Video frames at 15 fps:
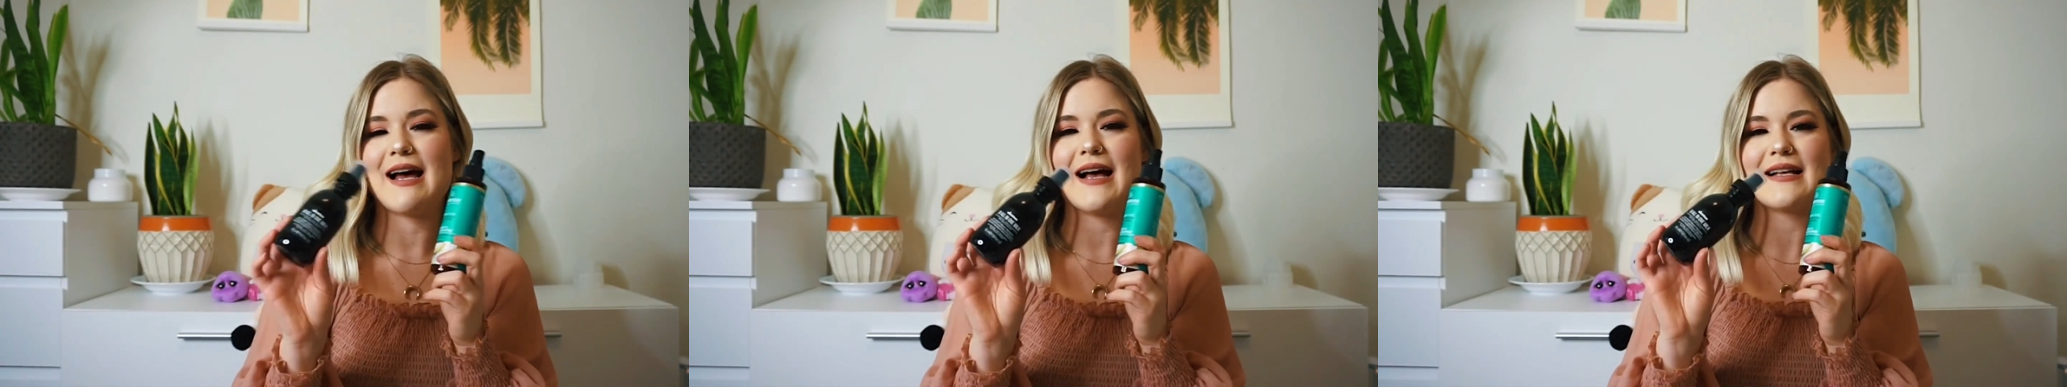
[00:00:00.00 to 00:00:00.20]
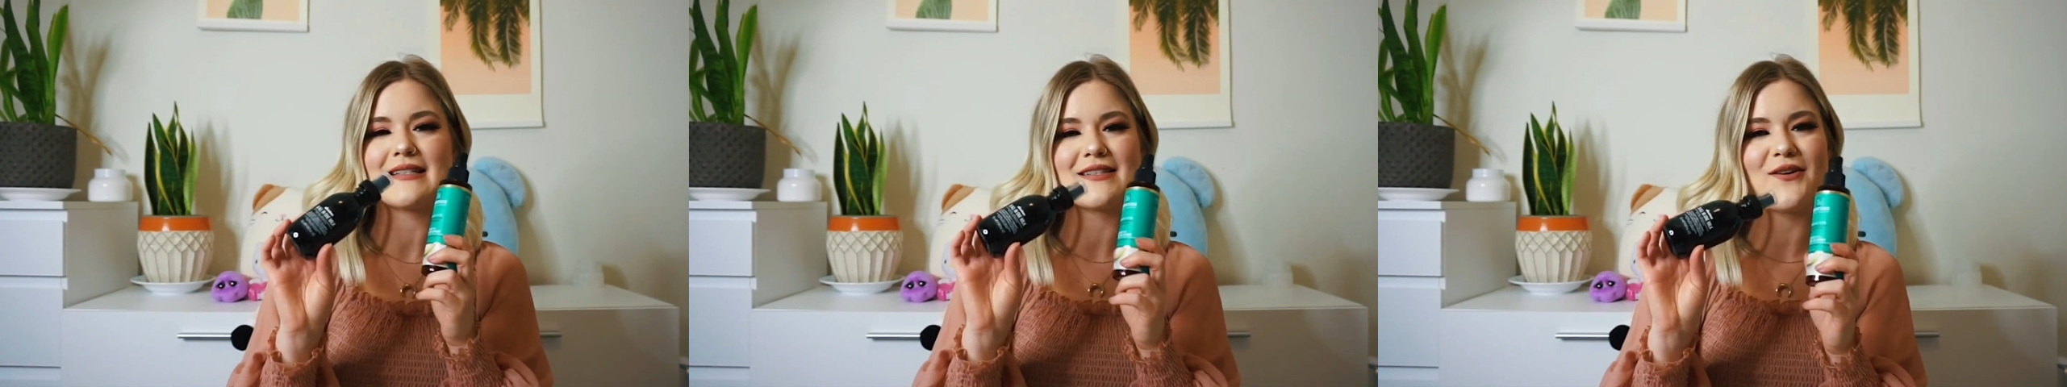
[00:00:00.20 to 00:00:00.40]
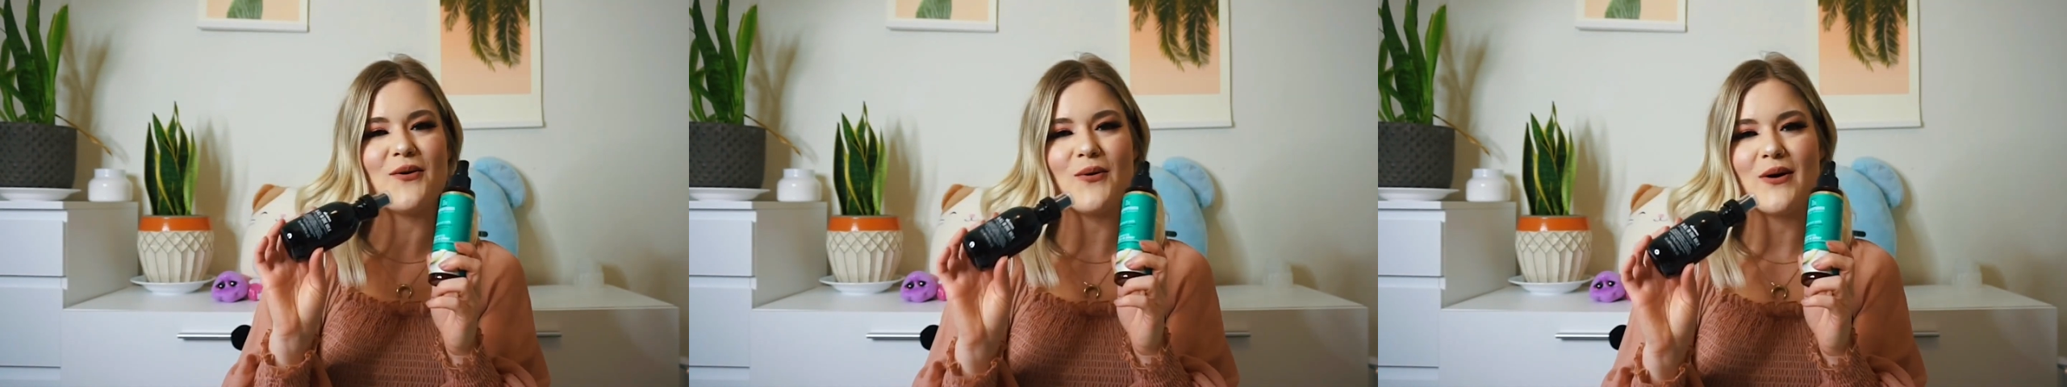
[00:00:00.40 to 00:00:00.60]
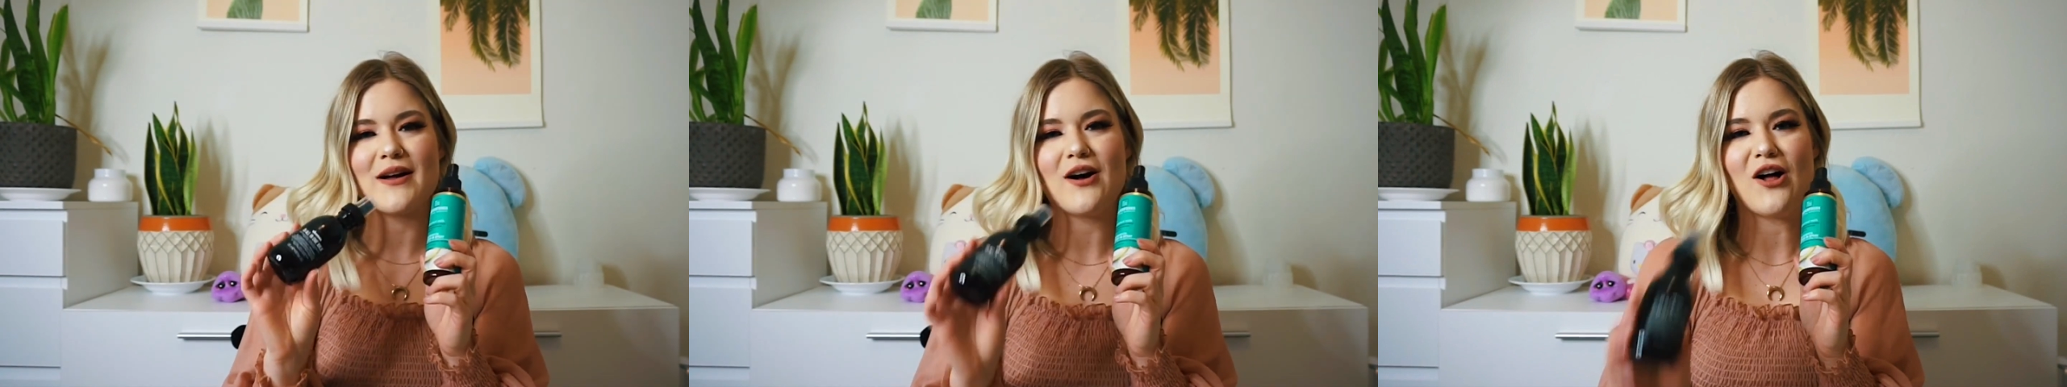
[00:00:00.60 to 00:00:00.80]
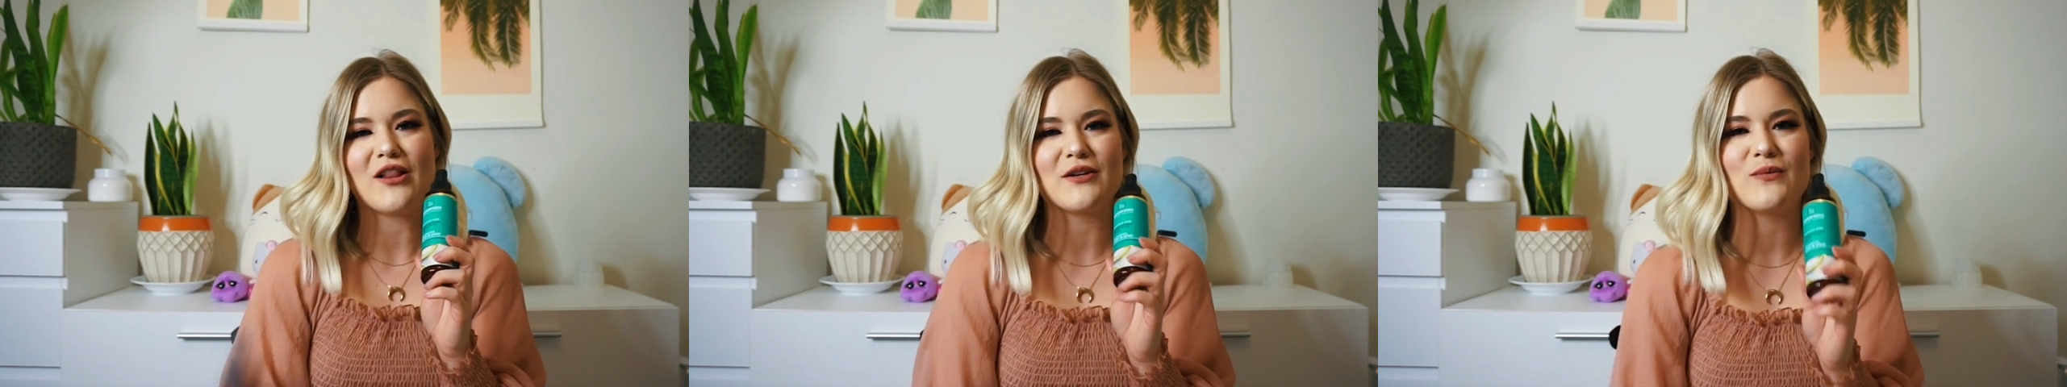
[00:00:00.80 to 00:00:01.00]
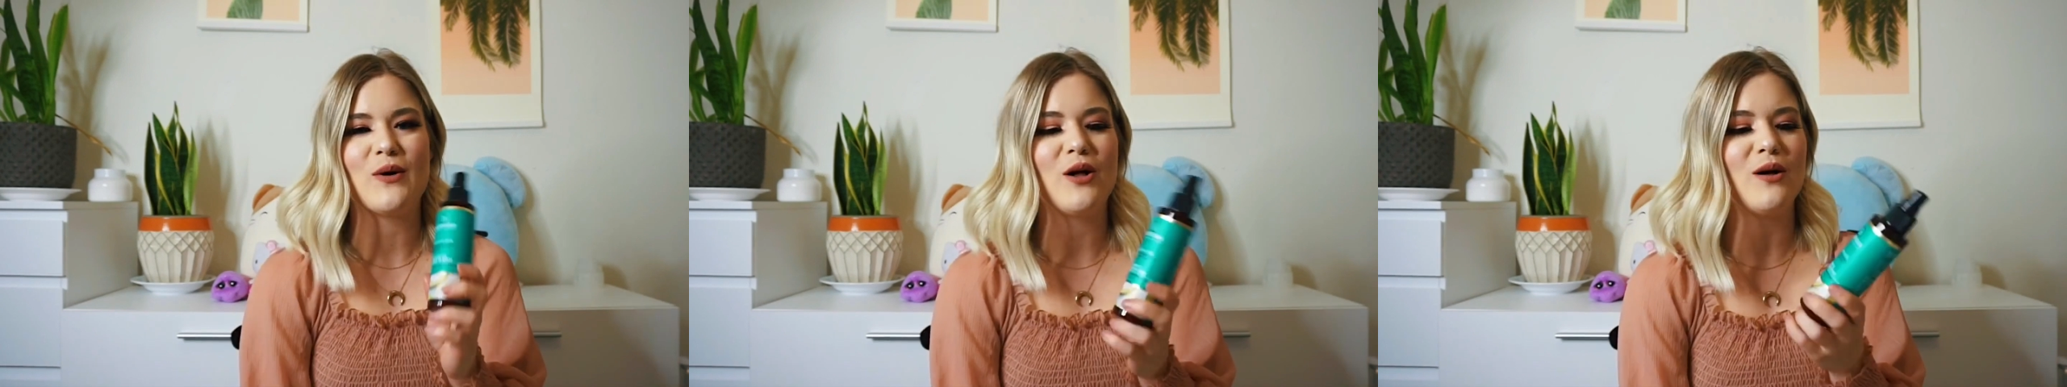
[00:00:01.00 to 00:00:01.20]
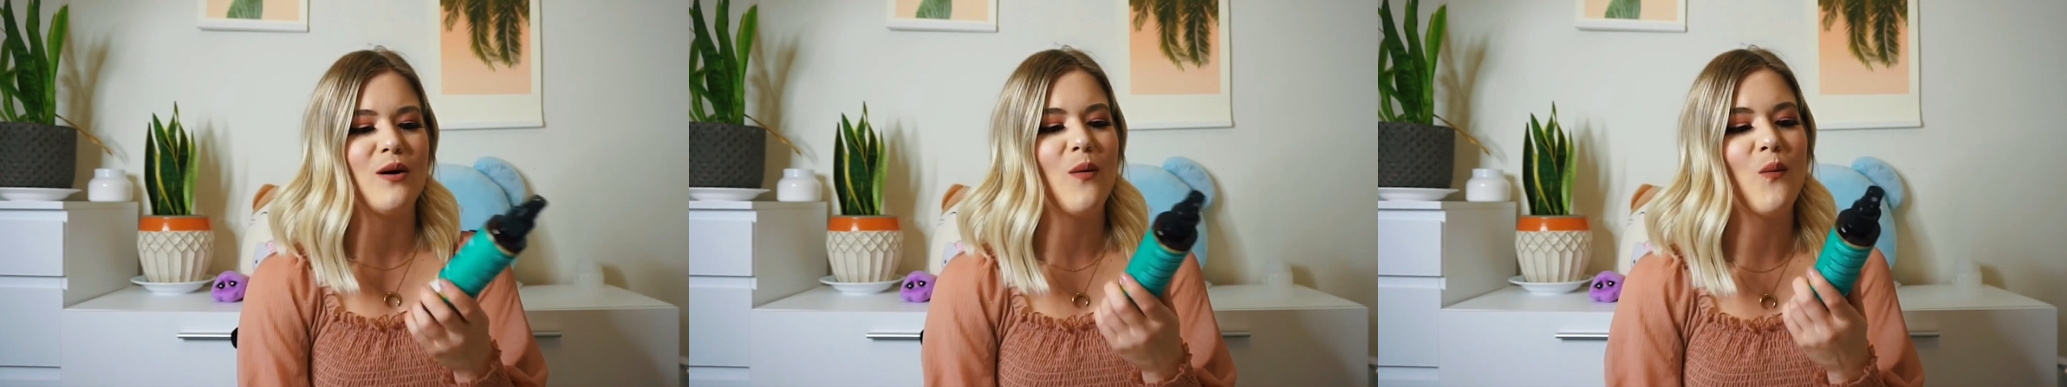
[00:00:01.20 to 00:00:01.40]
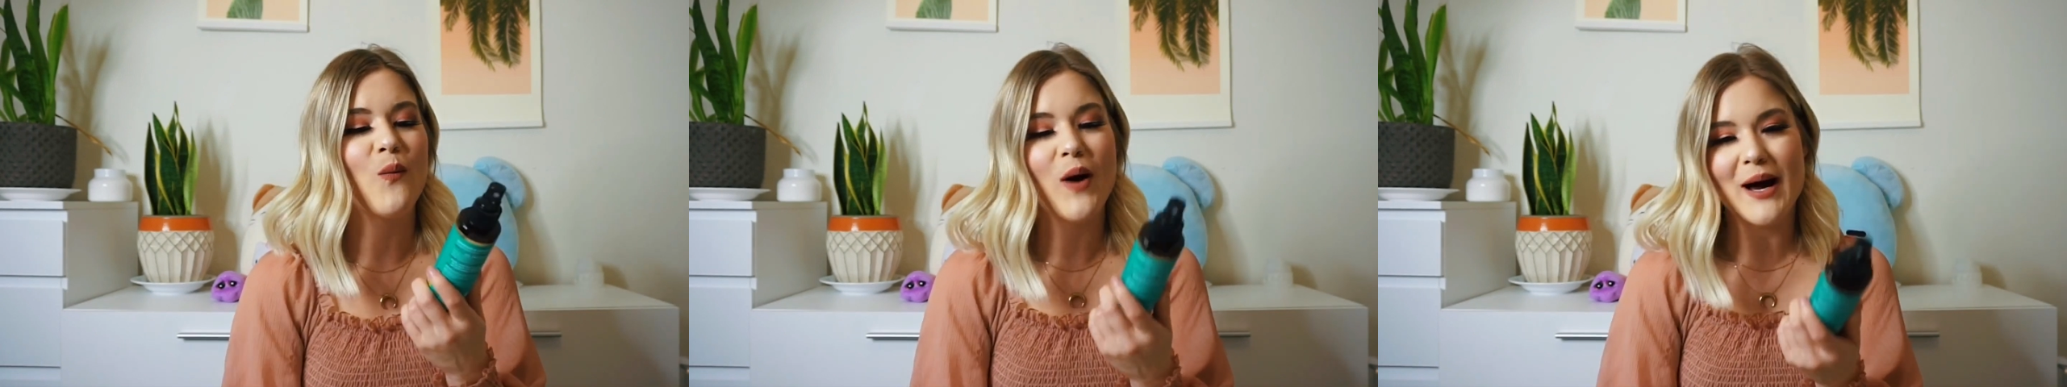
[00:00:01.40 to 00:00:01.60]
as the Oi
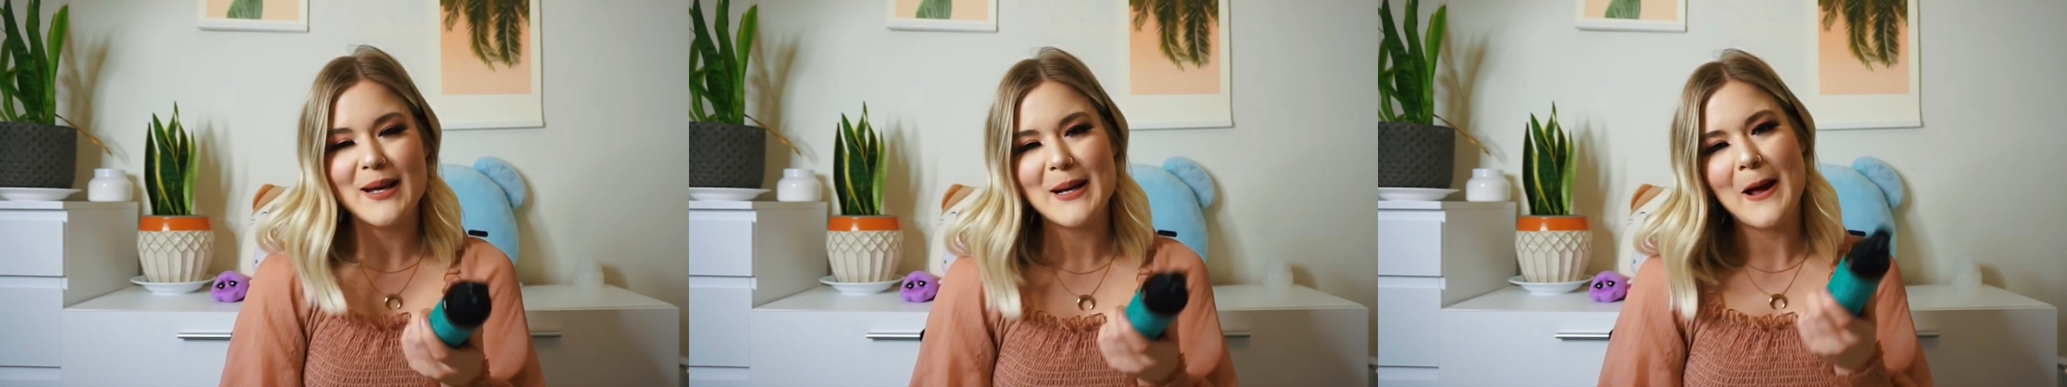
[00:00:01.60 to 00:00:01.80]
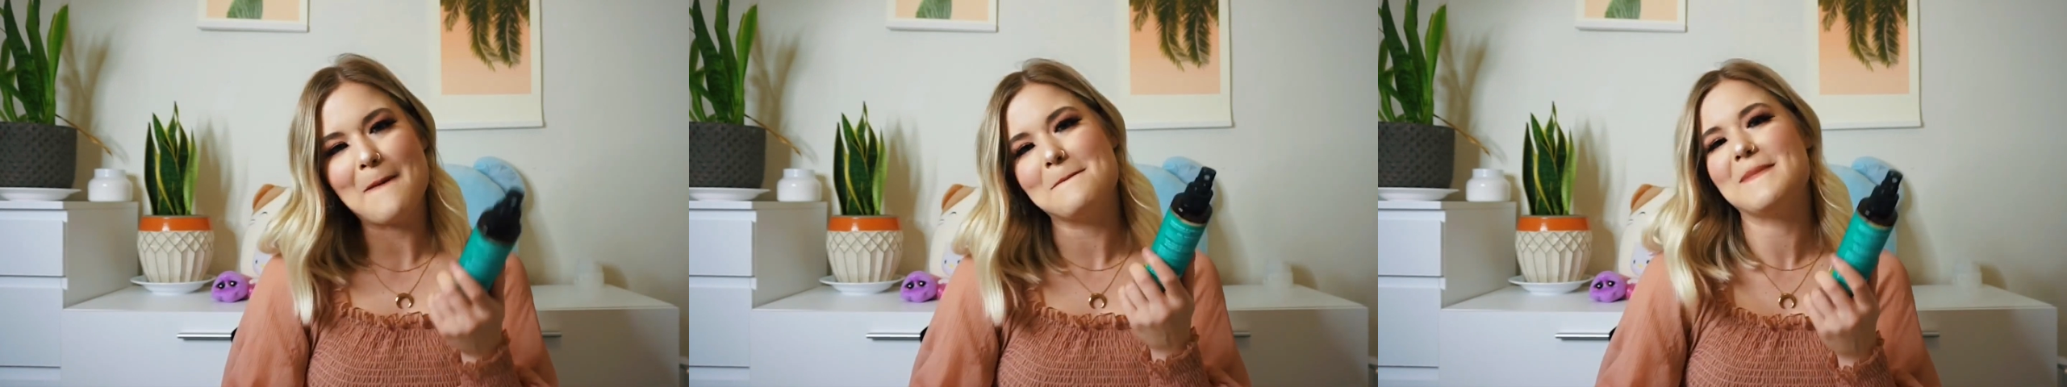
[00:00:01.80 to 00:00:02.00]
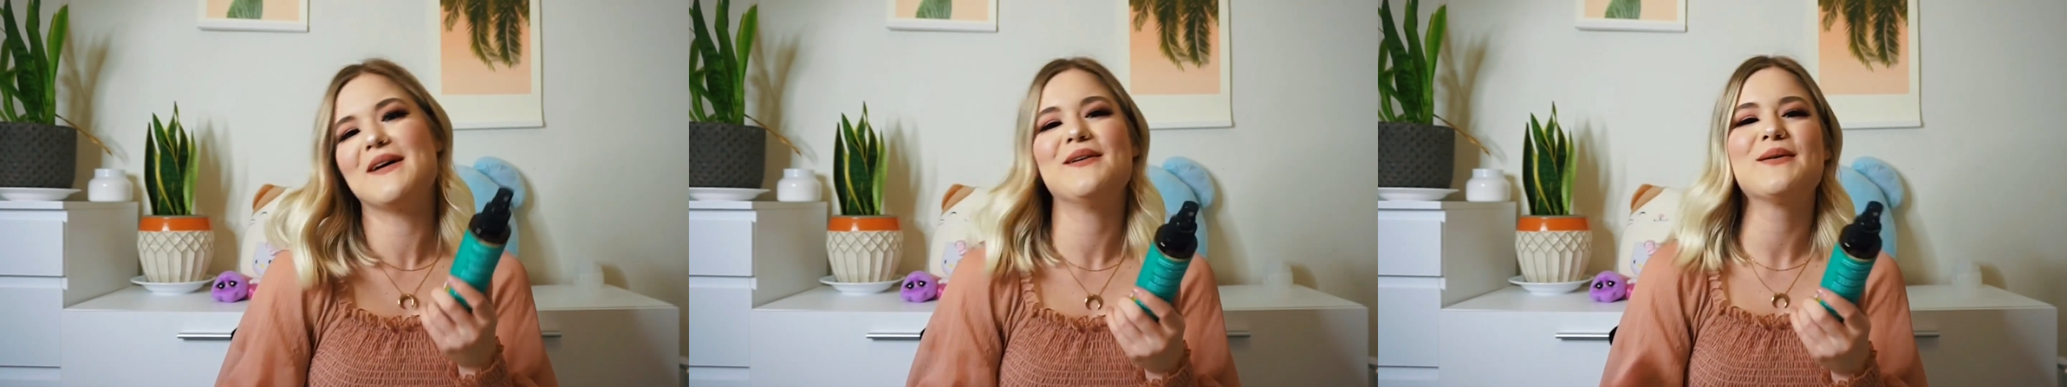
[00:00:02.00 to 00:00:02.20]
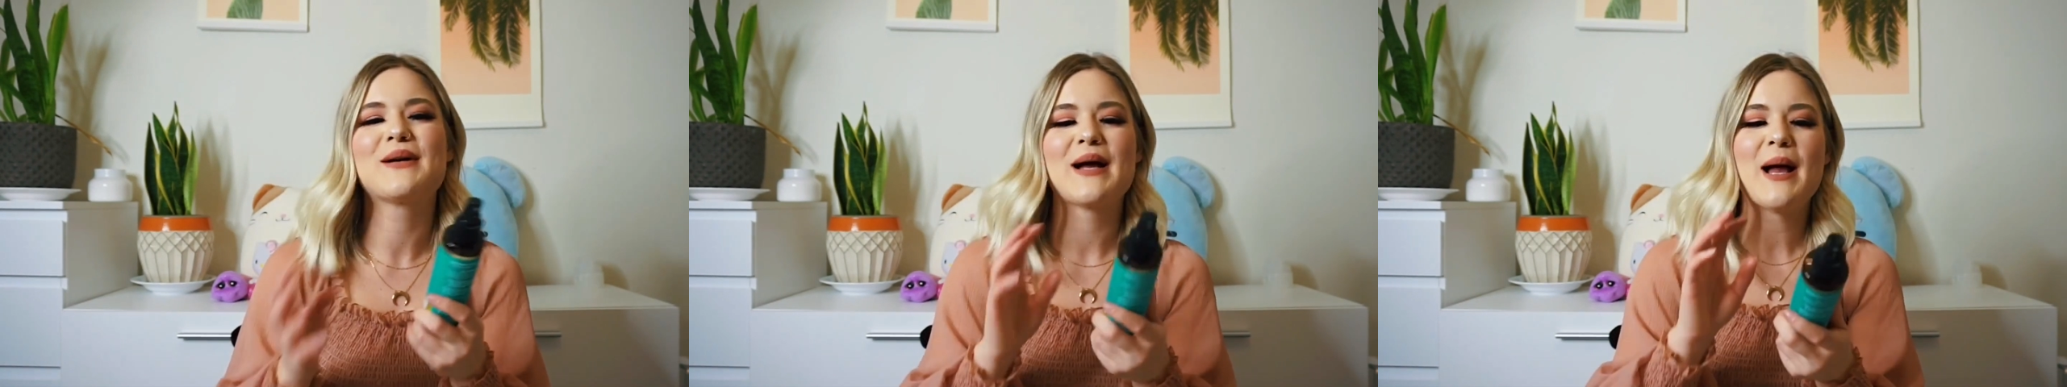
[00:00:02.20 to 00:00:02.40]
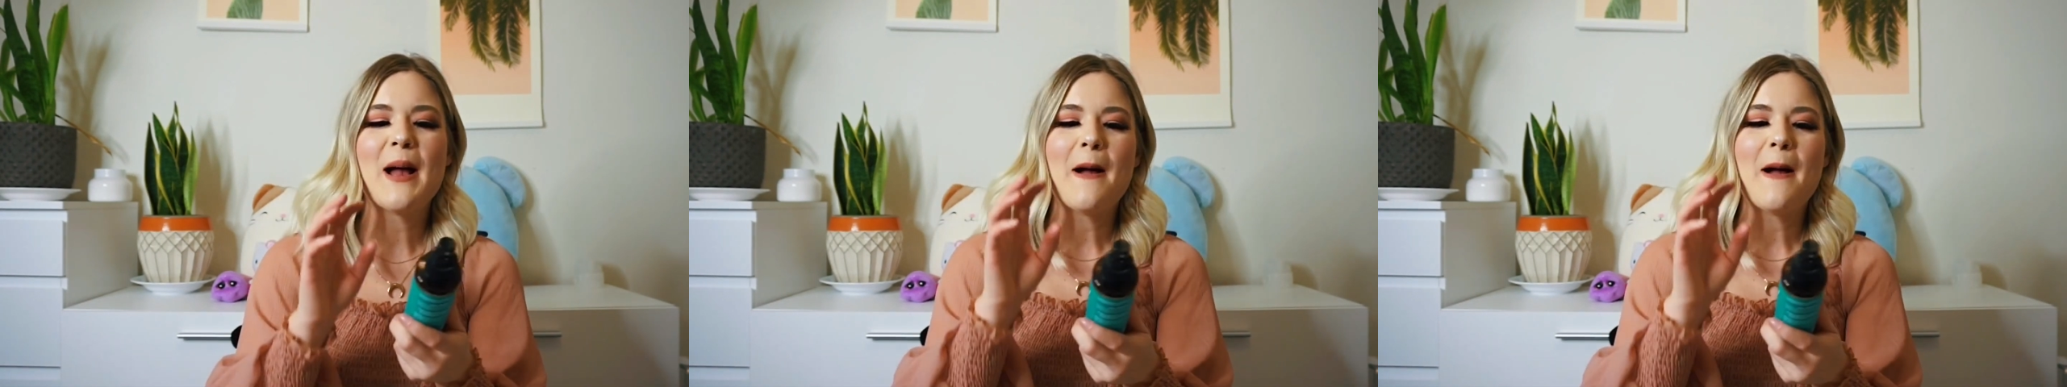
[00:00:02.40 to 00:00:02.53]
all-in-one milk,